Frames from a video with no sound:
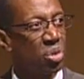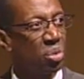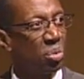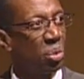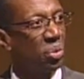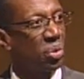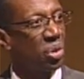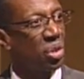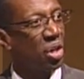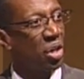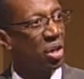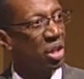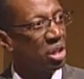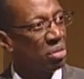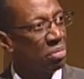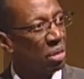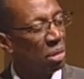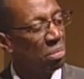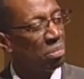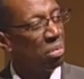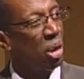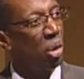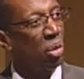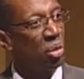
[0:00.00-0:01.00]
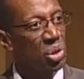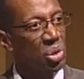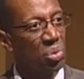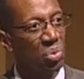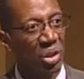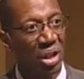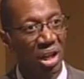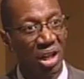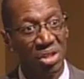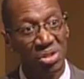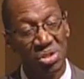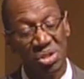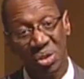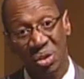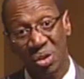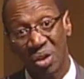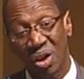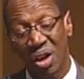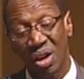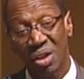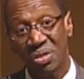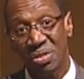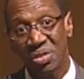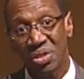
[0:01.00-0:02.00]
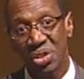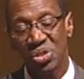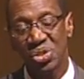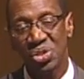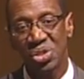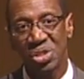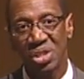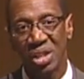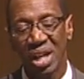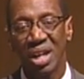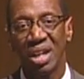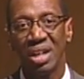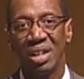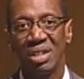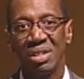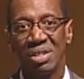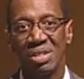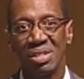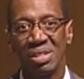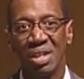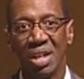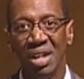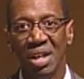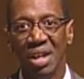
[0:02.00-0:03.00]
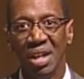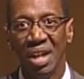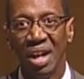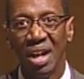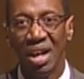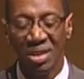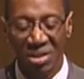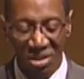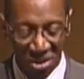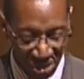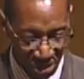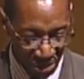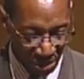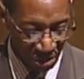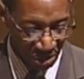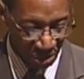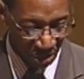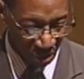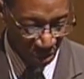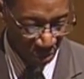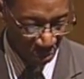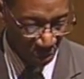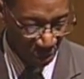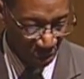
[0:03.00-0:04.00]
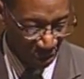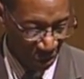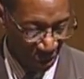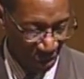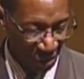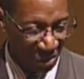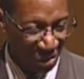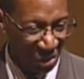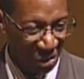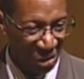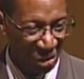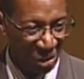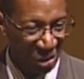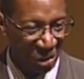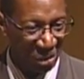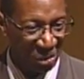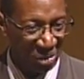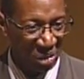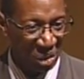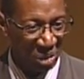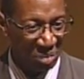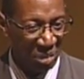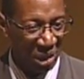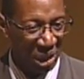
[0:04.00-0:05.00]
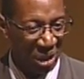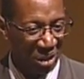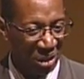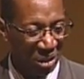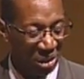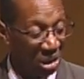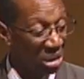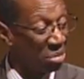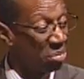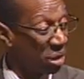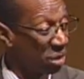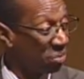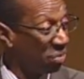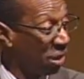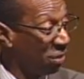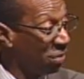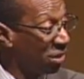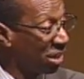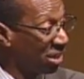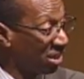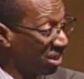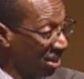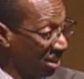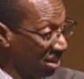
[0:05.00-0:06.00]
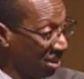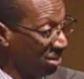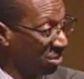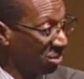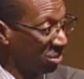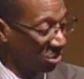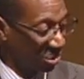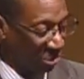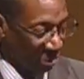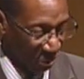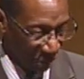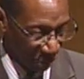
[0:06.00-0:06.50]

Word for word: We were talking about poetry last year on this stage, and this year we're talking about a little bit of everything, and to